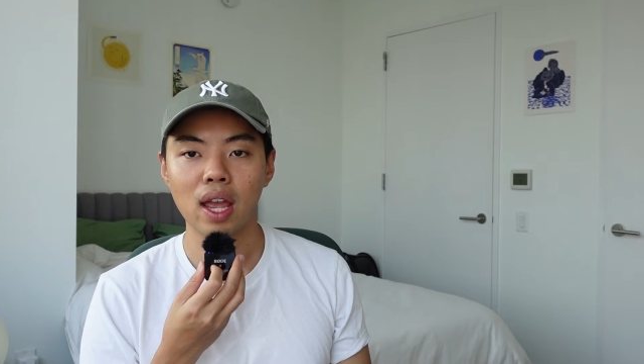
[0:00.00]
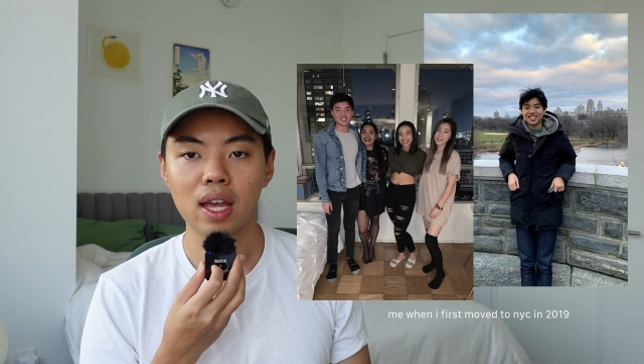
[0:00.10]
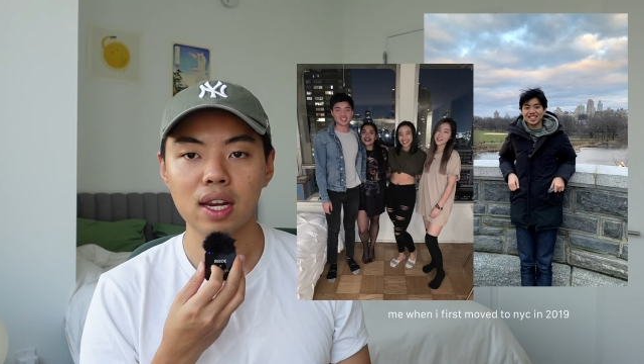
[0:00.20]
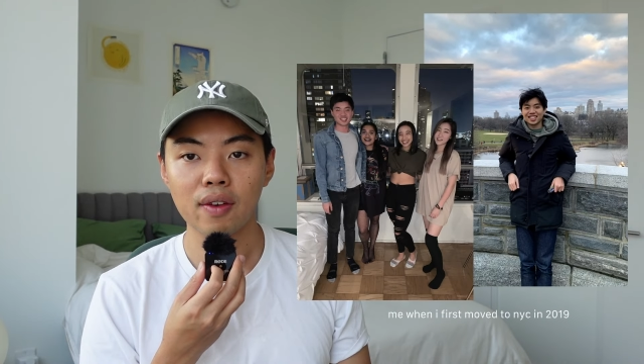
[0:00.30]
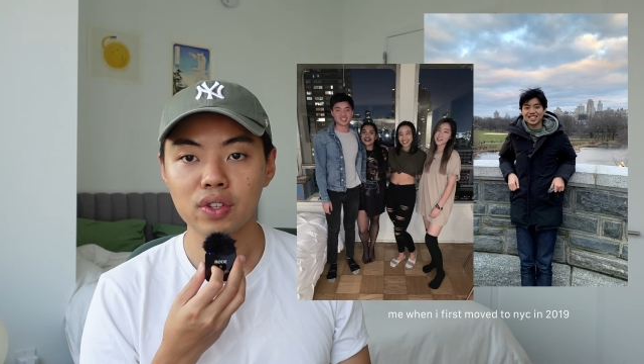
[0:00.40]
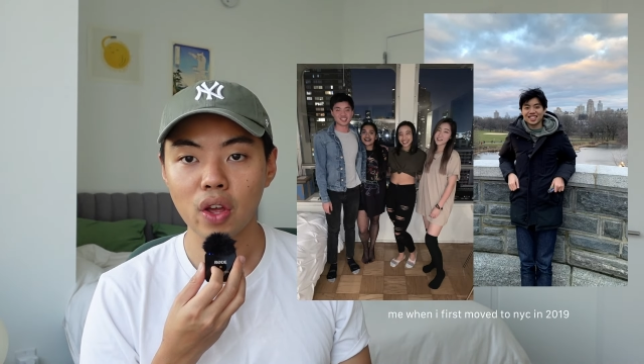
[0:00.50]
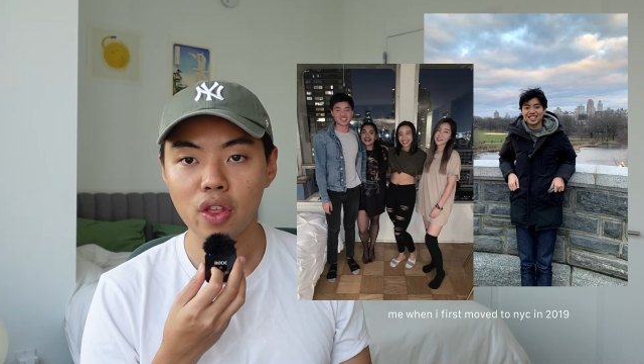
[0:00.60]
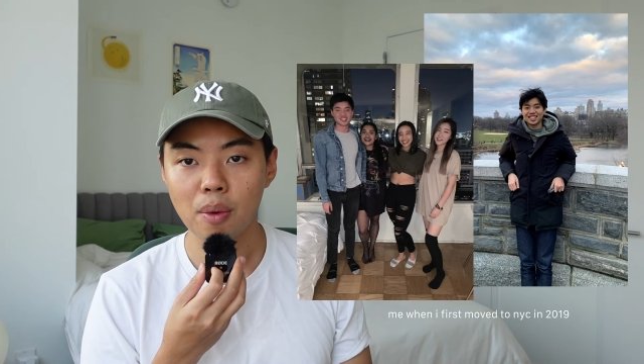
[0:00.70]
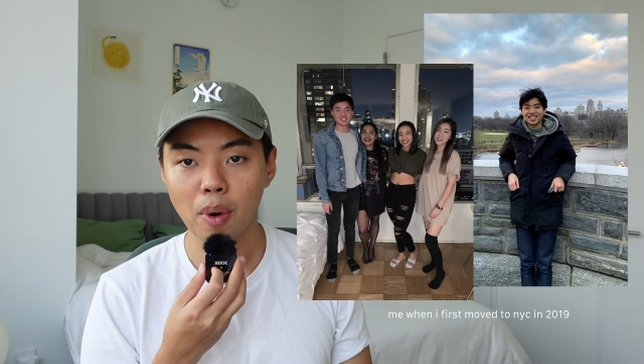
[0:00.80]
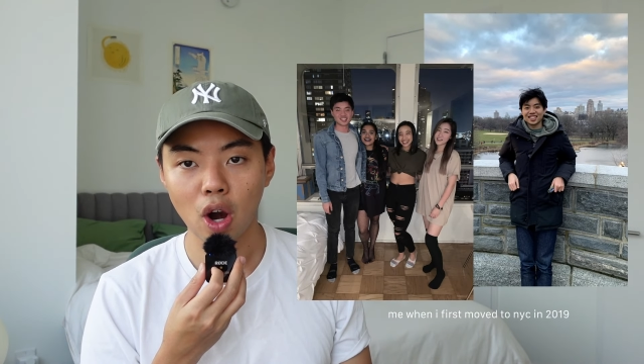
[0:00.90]
and I've done
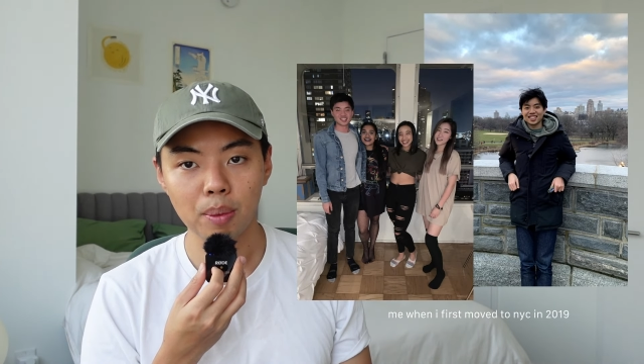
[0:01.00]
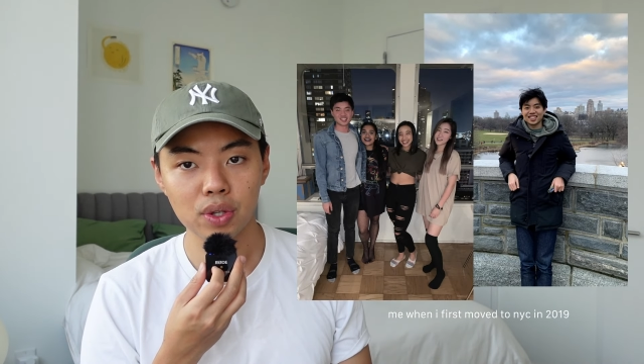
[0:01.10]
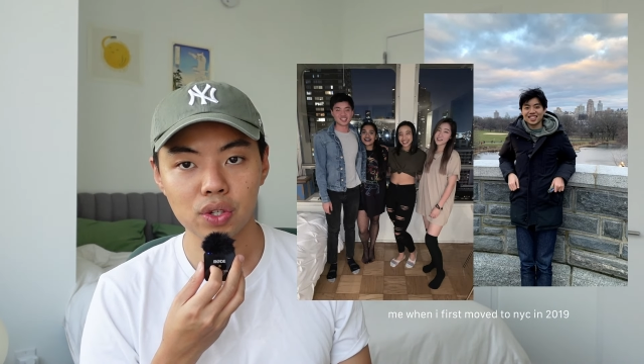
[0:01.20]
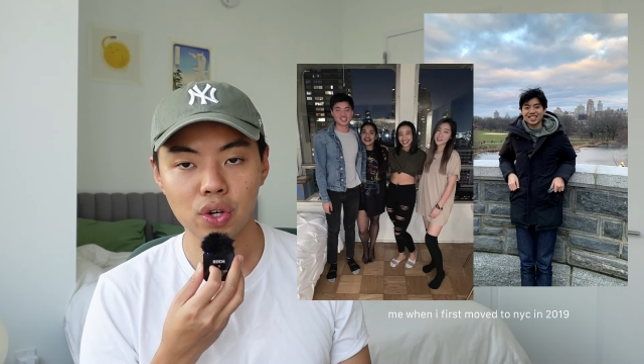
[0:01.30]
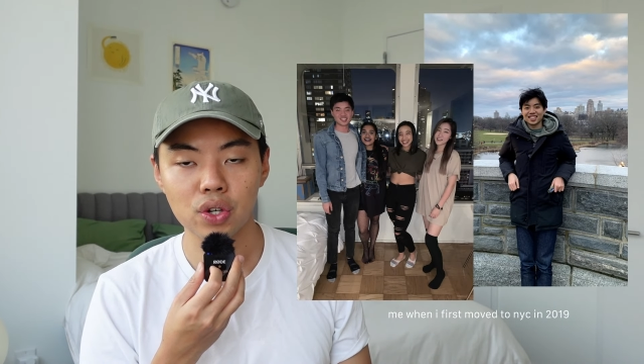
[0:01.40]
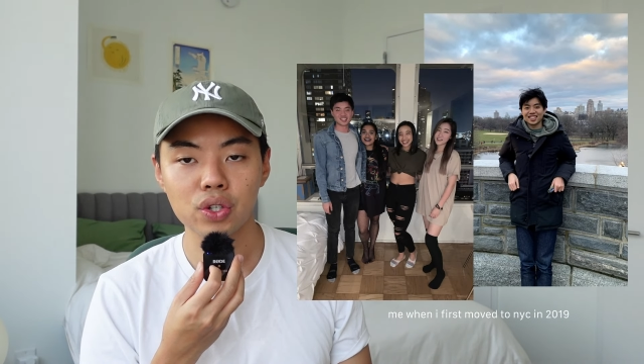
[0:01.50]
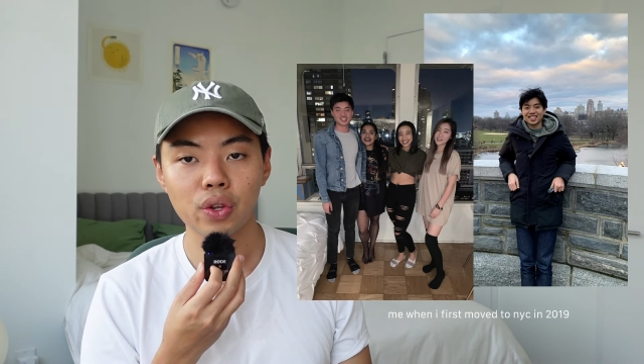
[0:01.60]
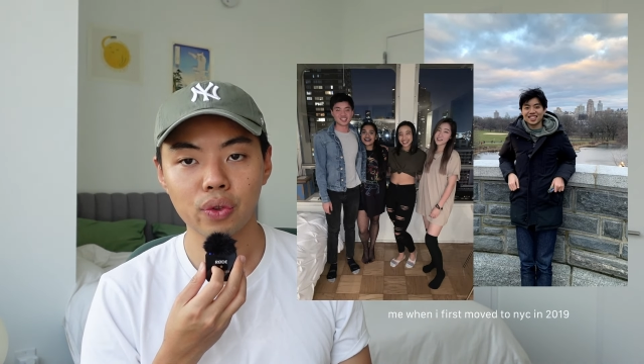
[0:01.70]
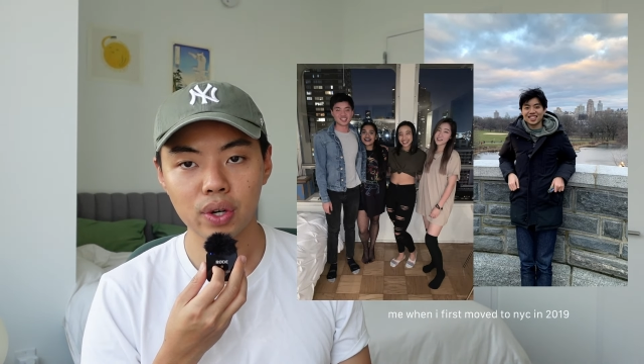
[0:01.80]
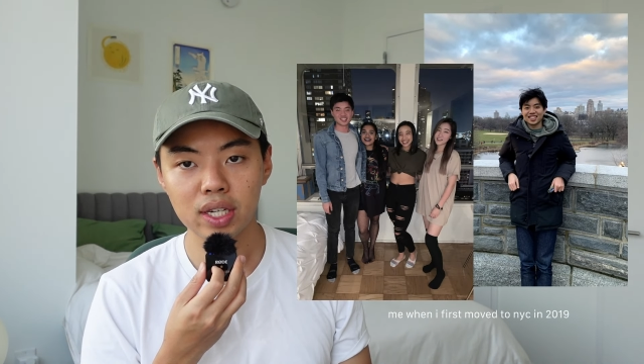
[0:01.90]
the apartment
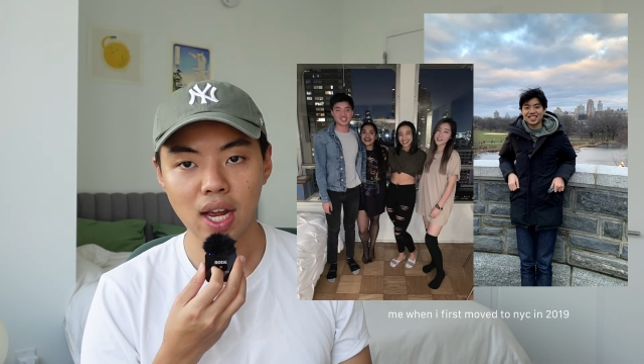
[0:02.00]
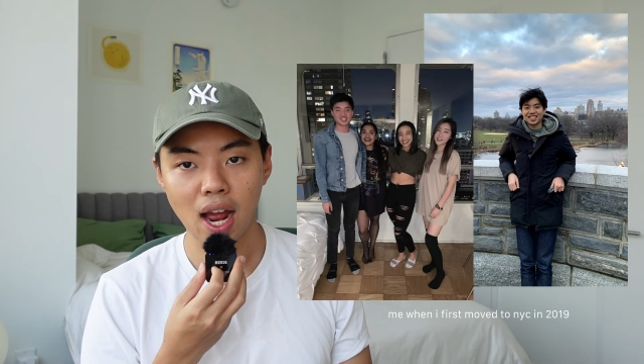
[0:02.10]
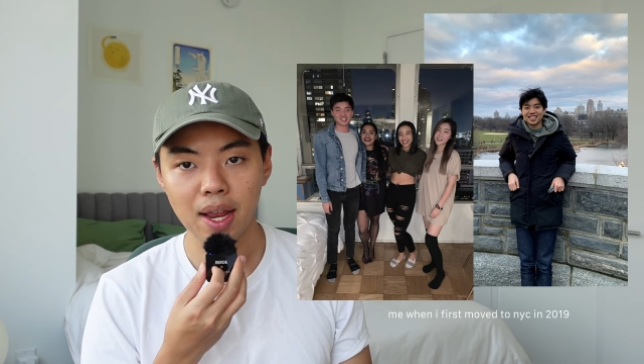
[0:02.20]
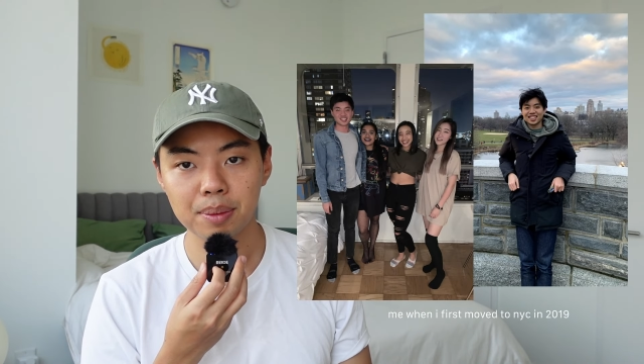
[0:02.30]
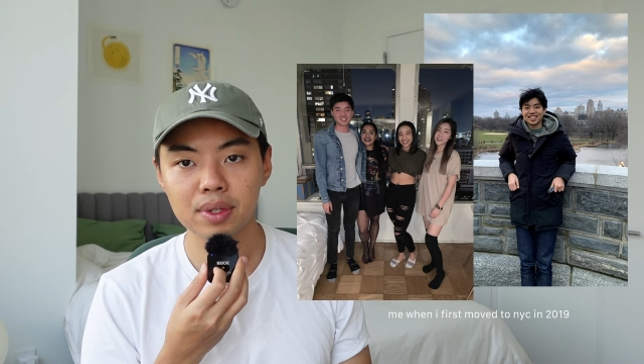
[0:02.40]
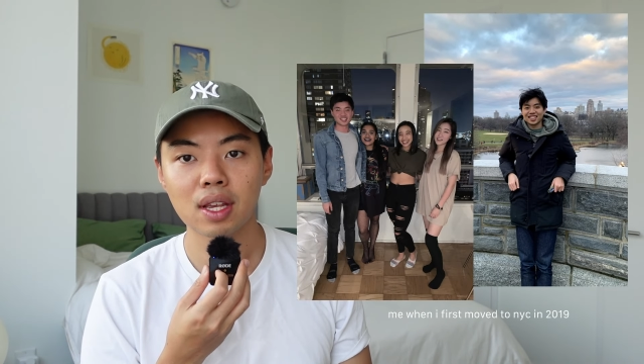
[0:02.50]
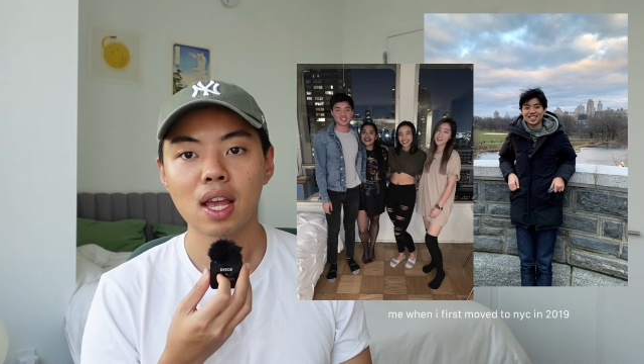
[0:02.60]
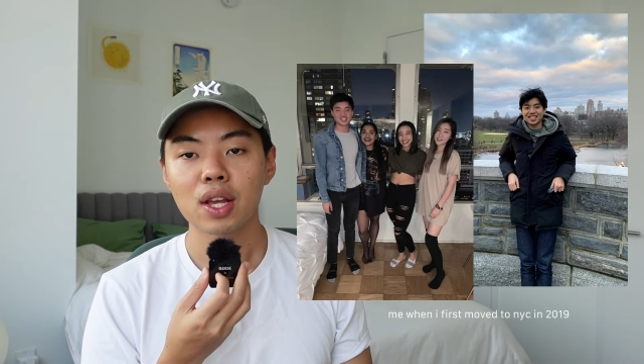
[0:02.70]
search 3 times,